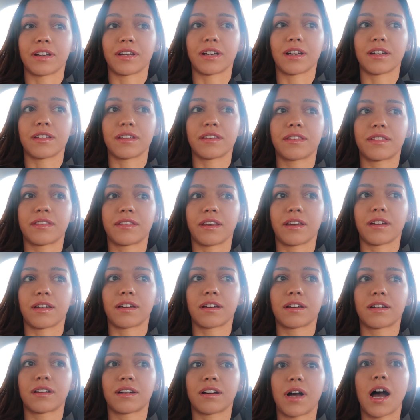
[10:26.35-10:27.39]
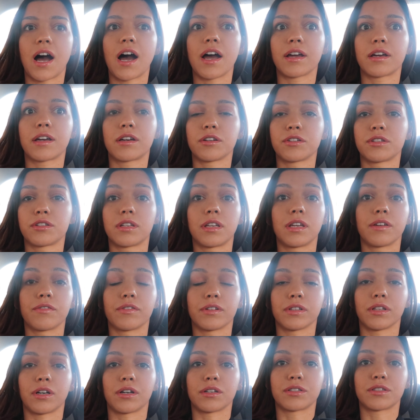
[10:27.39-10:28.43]
and I think I could give
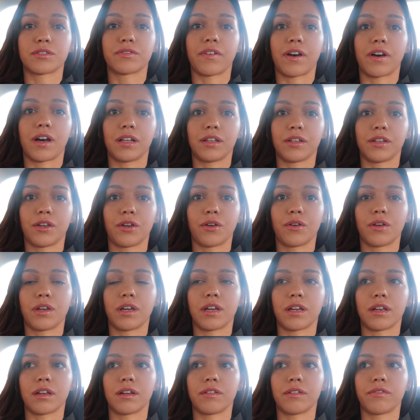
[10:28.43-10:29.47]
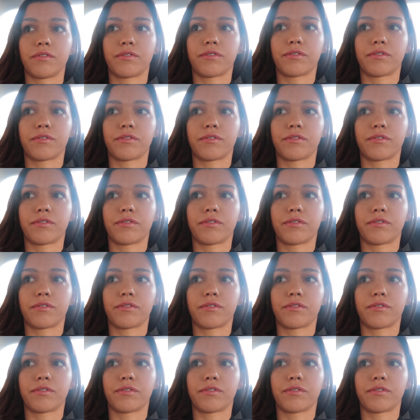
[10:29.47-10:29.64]
a lot of value if